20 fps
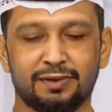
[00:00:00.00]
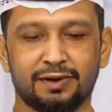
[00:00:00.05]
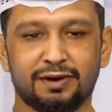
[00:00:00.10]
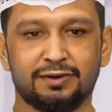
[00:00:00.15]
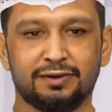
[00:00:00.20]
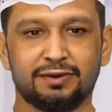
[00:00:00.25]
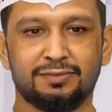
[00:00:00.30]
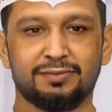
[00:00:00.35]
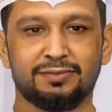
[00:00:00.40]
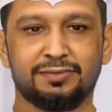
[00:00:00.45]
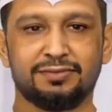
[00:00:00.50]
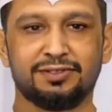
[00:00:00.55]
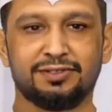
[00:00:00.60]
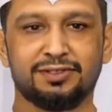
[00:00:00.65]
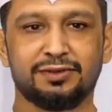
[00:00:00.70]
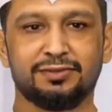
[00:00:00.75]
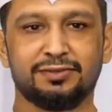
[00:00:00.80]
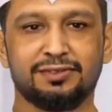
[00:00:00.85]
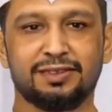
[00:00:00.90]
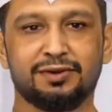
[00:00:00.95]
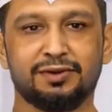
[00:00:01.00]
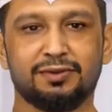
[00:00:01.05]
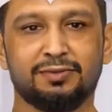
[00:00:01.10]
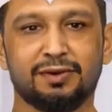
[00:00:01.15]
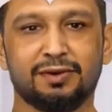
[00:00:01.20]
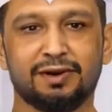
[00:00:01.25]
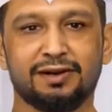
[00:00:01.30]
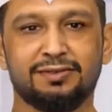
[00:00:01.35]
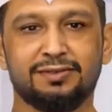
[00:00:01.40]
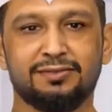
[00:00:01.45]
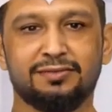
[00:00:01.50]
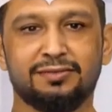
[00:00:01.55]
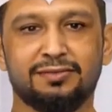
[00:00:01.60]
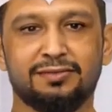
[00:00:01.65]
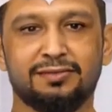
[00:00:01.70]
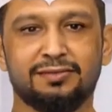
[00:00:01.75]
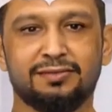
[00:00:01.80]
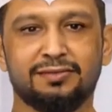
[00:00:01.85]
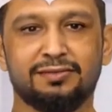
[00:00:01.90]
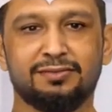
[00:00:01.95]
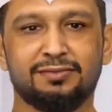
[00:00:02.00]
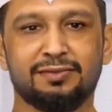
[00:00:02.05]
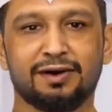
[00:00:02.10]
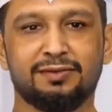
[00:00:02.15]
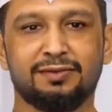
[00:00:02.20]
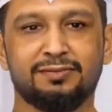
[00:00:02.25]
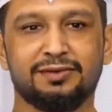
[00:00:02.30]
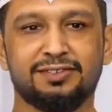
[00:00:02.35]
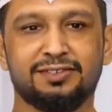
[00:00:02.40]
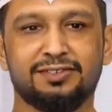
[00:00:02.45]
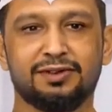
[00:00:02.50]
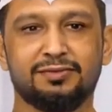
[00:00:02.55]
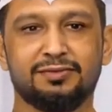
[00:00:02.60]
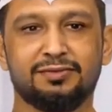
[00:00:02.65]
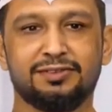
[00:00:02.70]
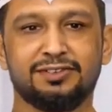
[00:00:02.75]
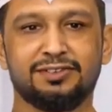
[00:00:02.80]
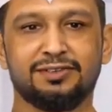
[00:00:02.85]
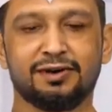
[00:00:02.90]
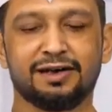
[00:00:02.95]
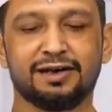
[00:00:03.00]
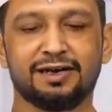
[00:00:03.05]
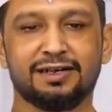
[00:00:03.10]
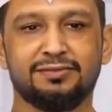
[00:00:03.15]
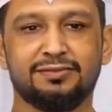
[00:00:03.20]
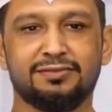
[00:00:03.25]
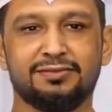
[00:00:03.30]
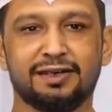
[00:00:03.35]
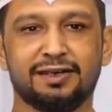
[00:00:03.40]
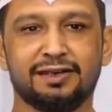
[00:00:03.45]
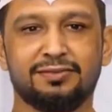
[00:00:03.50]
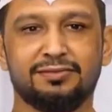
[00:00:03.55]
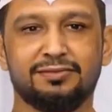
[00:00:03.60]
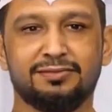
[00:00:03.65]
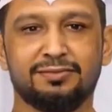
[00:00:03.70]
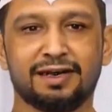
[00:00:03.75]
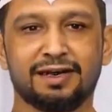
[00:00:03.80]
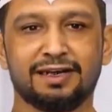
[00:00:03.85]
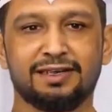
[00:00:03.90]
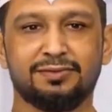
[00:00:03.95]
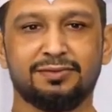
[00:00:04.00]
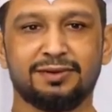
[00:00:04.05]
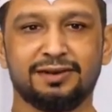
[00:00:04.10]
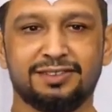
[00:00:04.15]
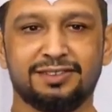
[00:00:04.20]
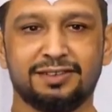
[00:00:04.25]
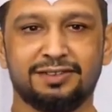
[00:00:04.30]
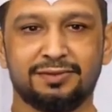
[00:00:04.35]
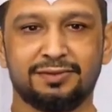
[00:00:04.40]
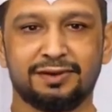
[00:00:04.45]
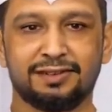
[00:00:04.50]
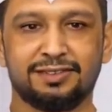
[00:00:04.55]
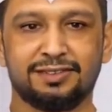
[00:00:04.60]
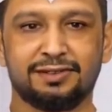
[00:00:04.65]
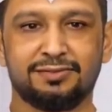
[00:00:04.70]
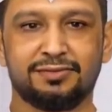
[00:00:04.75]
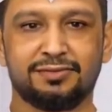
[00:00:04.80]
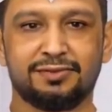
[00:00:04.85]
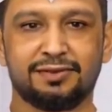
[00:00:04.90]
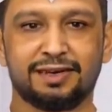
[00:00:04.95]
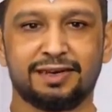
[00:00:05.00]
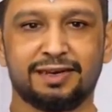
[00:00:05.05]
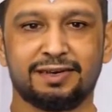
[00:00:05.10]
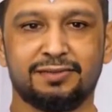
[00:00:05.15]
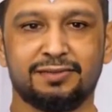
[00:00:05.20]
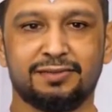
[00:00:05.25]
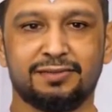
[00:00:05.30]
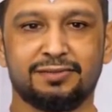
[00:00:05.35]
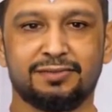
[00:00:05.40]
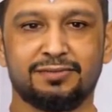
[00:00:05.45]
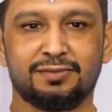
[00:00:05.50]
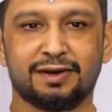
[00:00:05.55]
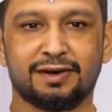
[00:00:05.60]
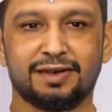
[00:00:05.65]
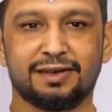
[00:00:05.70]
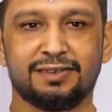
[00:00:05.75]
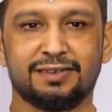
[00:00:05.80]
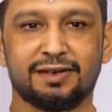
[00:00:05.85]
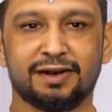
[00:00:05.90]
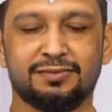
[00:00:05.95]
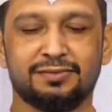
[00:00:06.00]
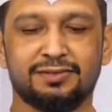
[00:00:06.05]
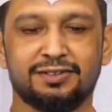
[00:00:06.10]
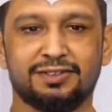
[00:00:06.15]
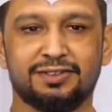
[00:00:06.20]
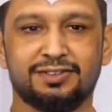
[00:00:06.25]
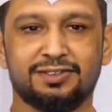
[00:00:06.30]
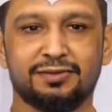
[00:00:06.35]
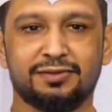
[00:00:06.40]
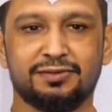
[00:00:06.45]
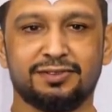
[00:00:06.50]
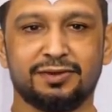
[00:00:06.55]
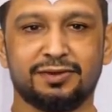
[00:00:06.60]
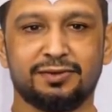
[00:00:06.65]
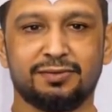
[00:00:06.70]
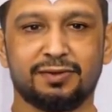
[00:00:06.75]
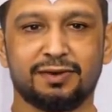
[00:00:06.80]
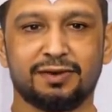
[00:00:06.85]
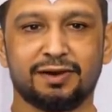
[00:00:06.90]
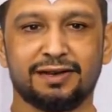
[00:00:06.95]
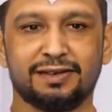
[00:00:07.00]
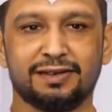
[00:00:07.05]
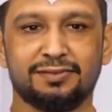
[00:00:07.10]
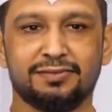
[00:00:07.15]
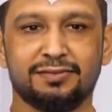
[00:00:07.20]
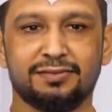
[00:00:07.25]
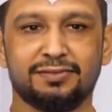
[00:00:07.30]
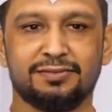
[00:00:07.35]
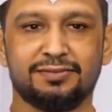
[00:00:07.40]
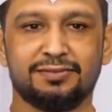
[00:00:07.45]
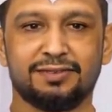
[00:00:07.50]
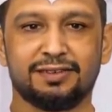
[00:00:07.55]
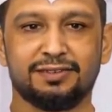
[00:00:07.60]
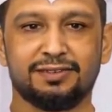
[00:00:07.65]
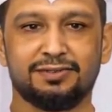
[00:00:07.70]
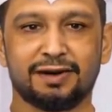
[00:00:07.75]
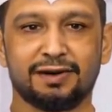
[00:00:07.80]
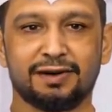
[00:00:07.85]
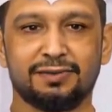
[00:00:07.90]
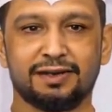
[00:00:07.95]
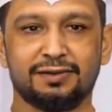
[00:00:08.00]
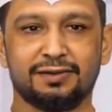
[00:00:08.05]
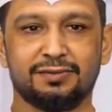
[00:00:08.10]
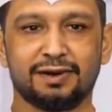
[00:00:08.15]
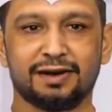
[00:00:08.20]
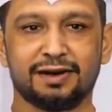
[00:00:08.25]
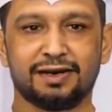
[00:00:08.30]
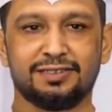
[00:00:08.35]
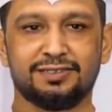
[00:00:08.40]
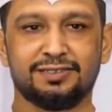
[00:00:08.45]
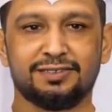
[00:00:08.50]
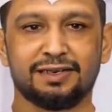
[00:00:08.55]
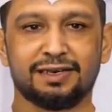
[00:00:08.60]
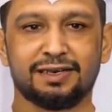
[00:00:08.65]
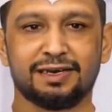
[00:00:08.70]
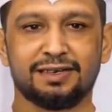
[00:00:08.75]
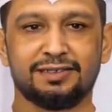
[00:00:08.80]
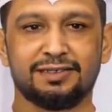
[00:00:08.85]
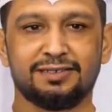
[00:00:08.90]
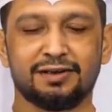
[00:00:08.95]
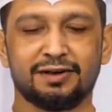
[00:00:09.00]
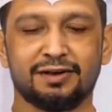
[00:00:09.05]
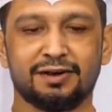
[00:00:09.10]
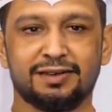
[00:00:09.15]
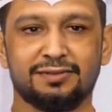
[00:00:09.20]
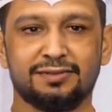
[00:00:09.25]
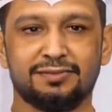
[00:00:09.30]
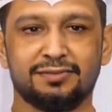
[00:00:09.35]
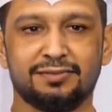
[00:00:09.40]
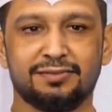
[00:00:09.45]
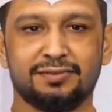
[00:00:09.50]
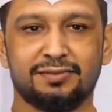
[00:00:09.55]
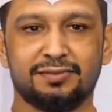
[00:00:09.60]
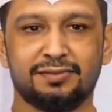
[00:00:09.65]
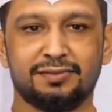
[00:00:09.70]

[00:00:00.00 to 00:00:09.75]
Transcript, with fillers: Poem, Choosing a Wife, by Masood Saeed, fifth May twenty twenty-three. When it comes to choosing a wife, the Islamic way is the key to life.